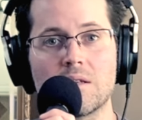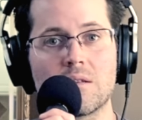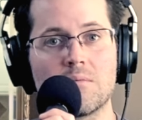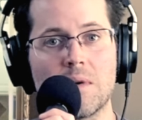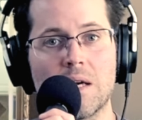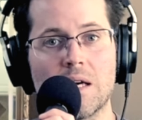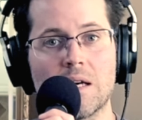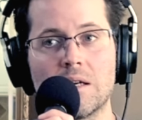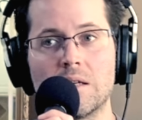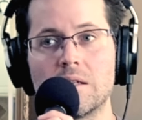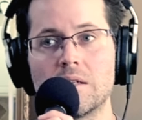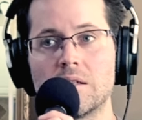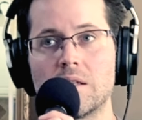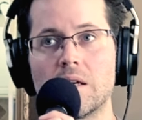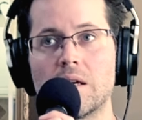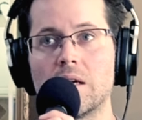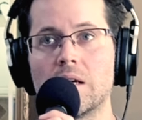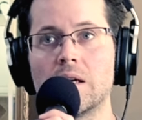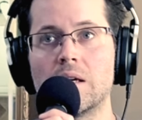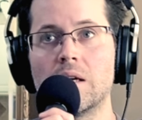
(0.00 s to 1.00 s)
man.
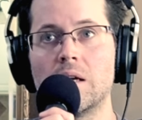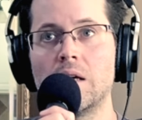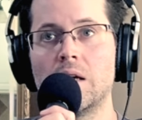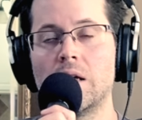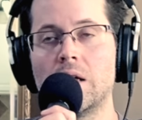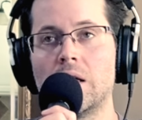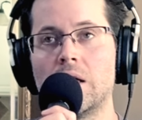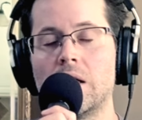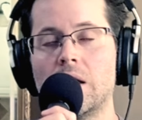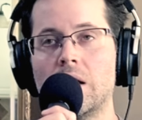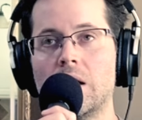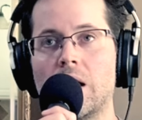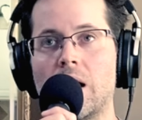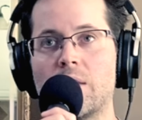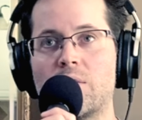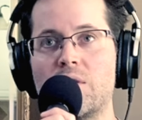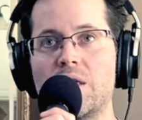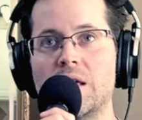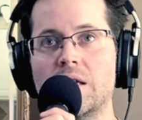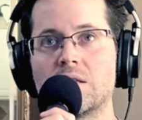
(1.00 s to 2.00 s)
Like, I
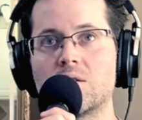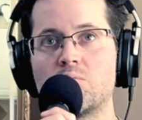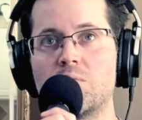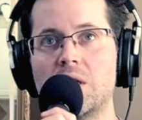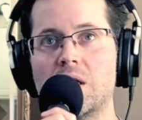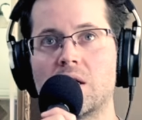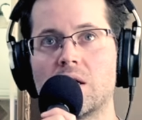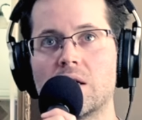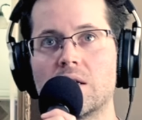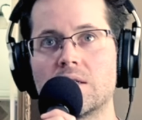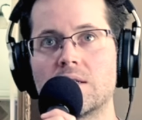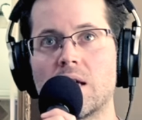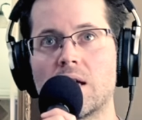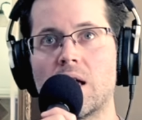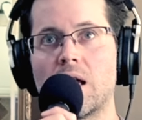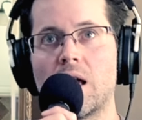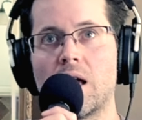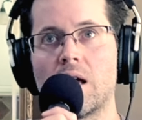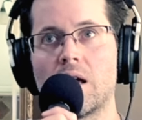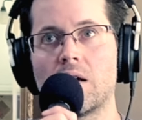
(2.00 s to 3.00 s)
think it's because I
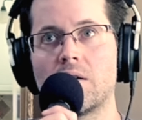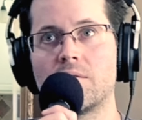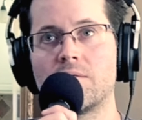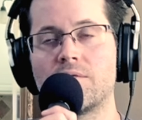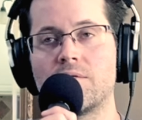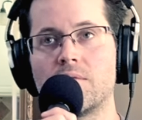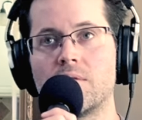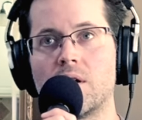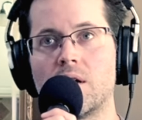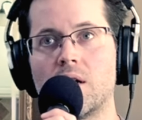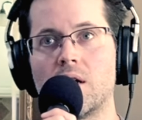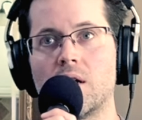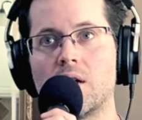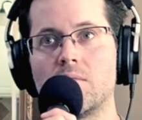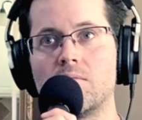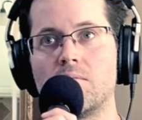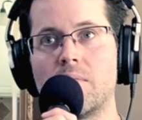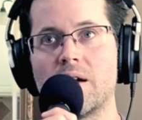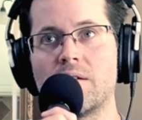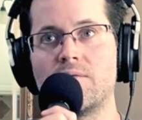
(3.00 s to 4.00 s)
have
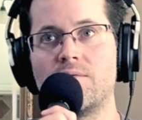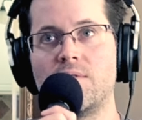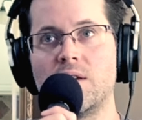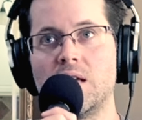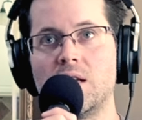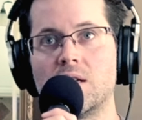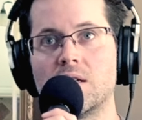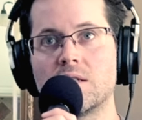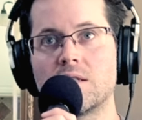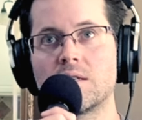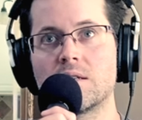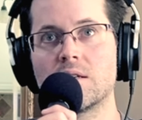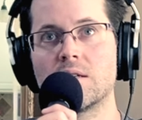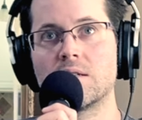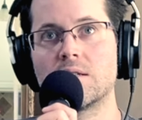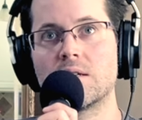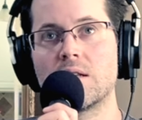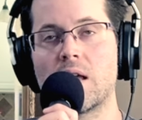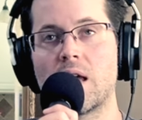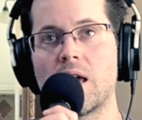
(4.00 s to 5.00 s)
my Venus
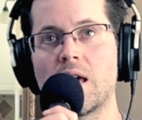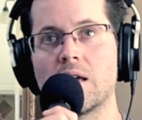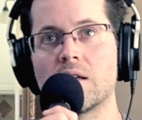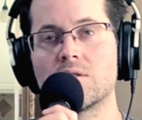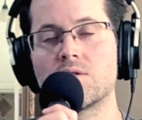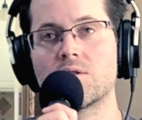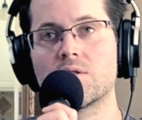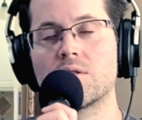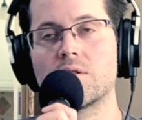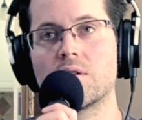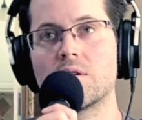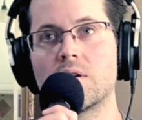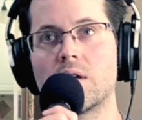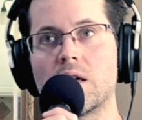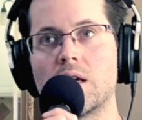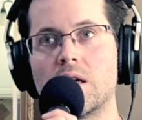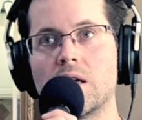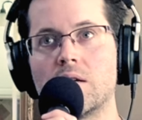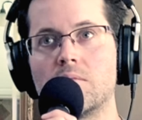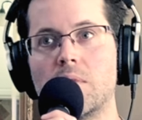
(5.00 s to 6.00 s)
is in Cancer
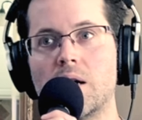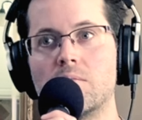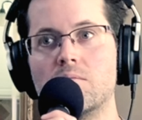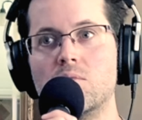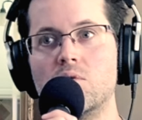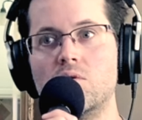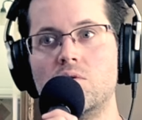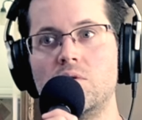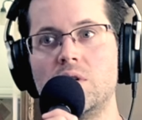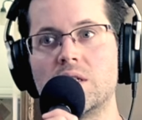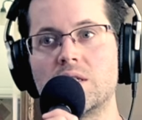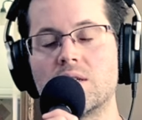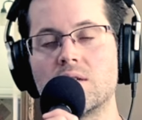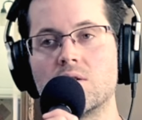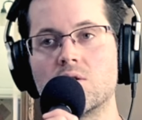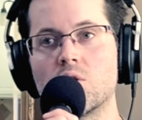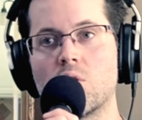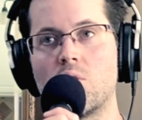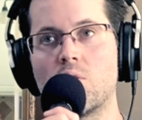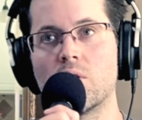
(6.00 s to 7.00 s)
and my moon is in
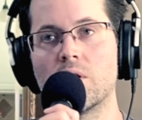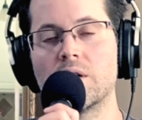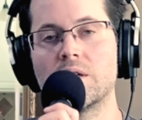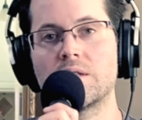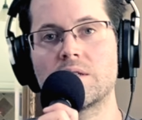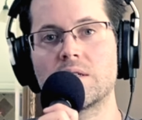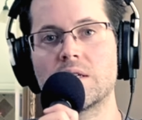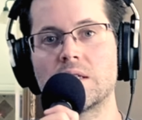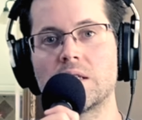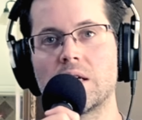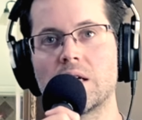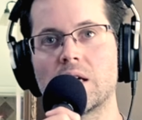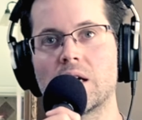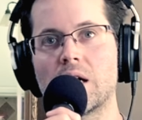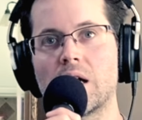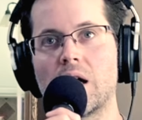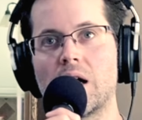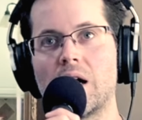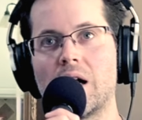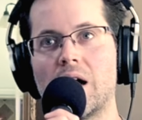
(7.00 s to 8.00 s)
Taurus, and like
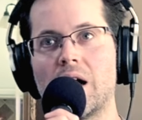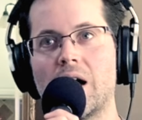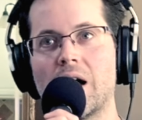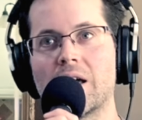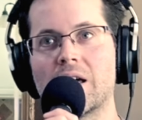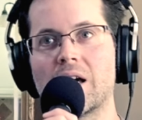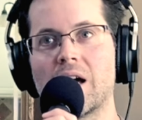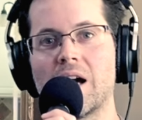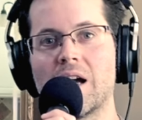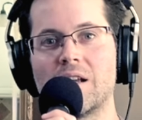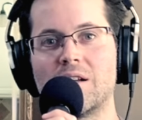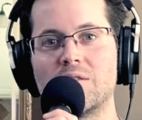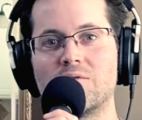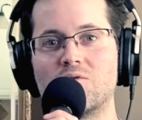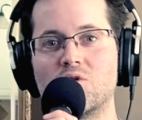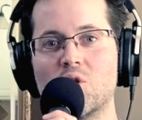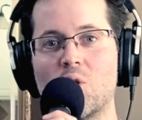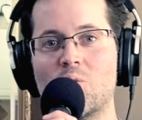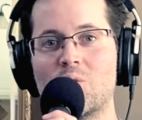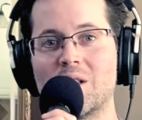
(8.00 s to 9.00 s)
I kind of
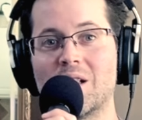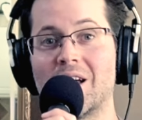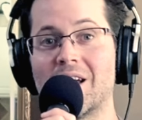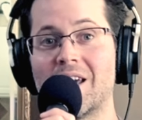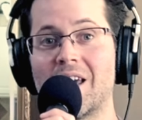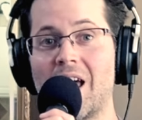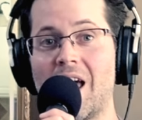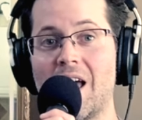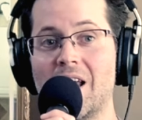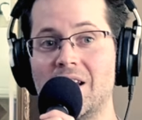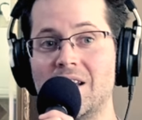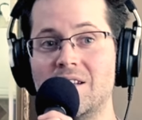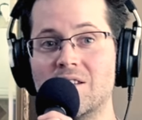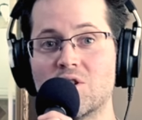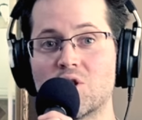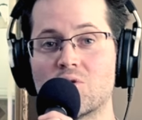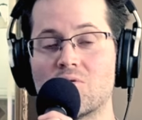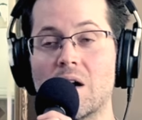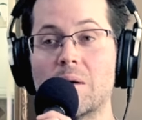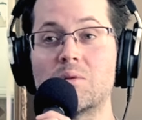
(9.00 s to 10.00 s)
don't like any
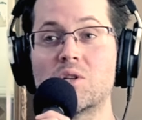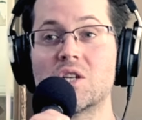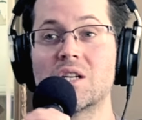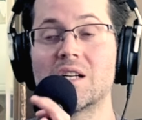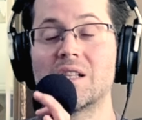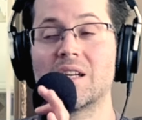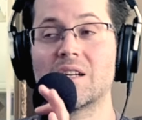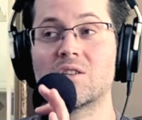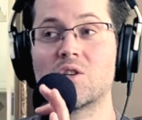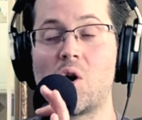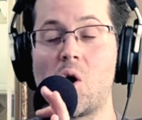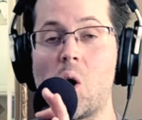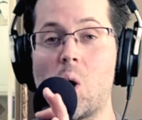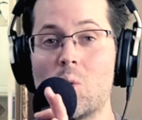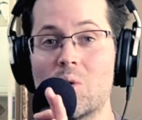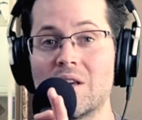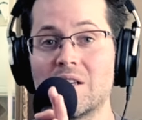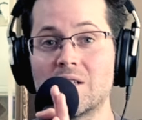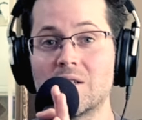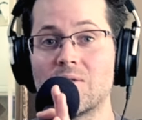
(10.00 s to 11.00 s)
disruption. I like to
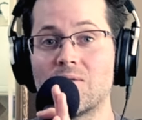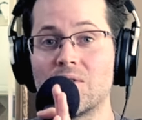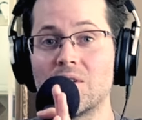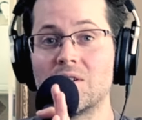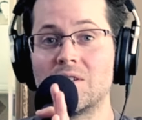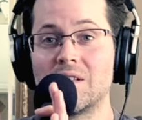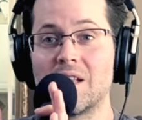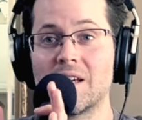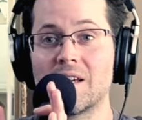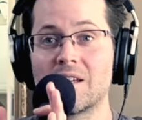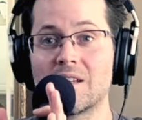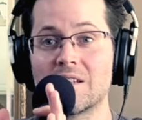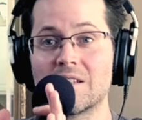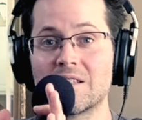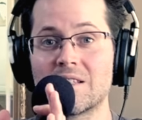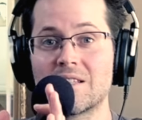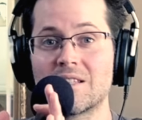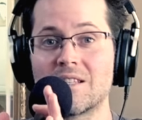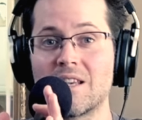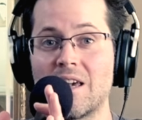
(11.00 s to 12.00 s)
always feel like
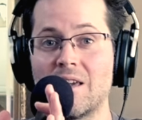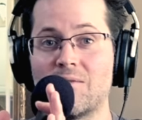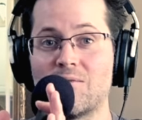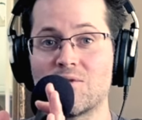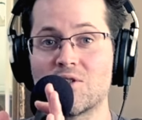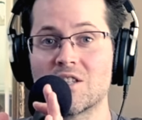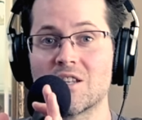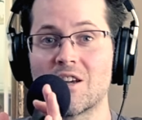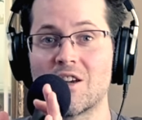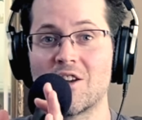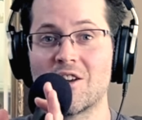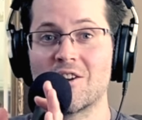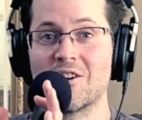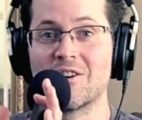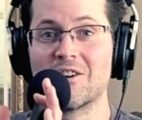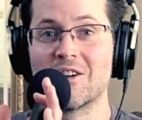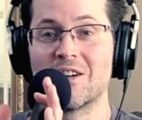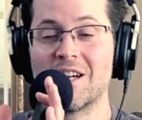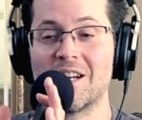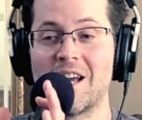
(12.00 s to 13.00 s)
safe,
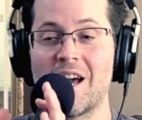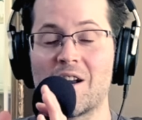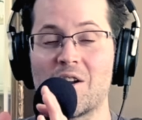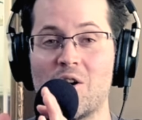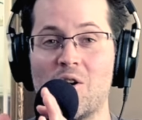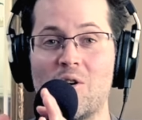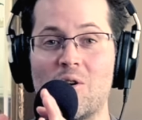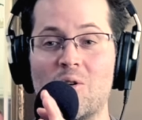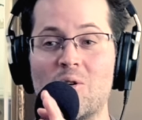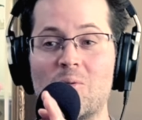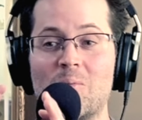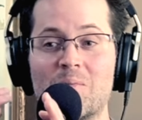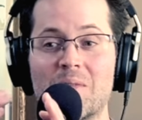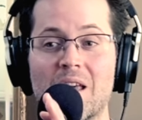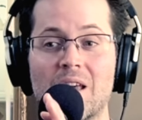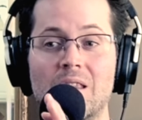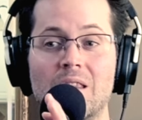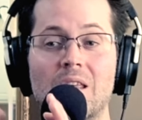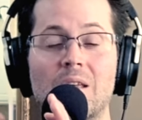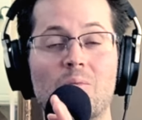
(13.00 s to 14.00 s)
secure, and at home.
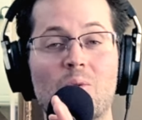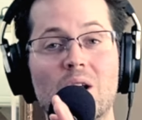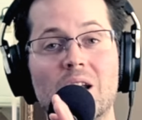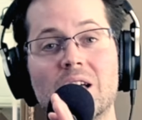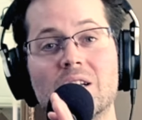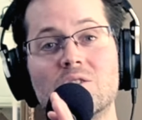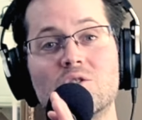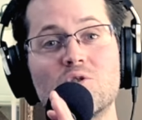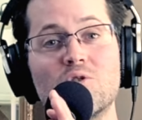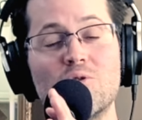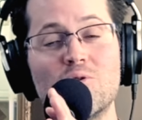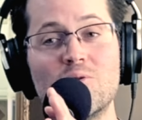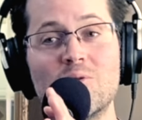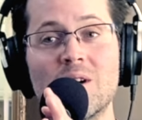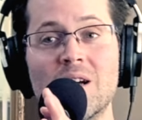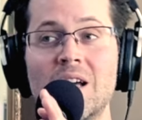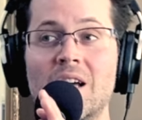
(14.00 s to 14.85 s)
And then when I do,